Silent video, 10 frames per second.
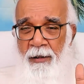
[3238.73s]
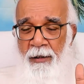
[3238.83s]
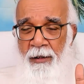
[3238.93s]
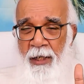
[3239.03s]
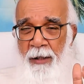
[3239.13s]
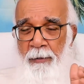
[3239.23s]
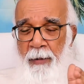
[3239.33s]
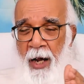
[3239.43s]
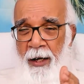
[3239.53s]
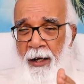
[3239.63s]
Then
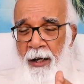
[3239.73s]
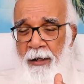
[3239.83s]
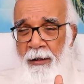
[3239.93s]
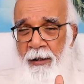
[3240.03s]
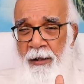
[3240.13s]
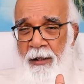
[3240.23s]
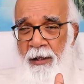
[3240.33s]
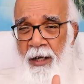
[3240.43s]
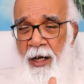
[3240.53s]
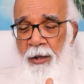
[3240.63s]
married.
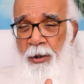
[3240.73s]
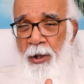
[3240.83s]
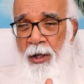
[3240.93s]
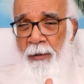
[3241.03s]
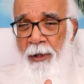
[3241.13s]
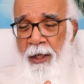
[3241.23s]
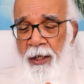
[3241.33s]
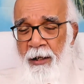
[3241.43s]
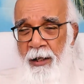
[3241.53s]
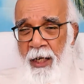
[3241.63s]
Now you are my
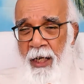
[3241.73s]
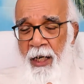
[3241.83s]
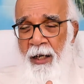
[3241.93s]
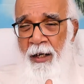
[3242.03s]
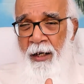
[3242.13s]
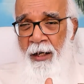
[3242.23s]
honey.